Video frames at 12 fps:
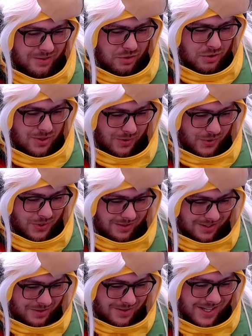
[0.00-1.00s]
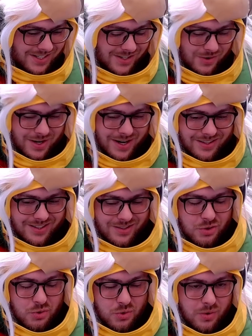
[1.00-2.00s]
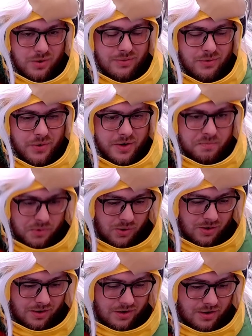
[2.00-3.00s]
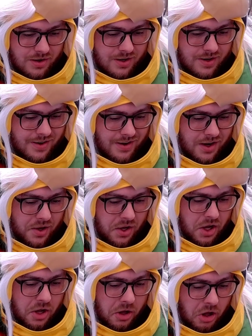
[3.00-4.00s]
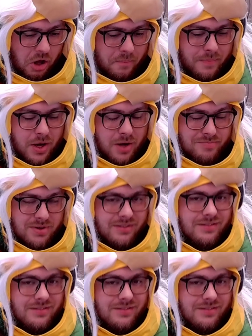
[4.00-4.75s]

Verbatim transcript: social unrest surrounding the George Floyd murder hubbub?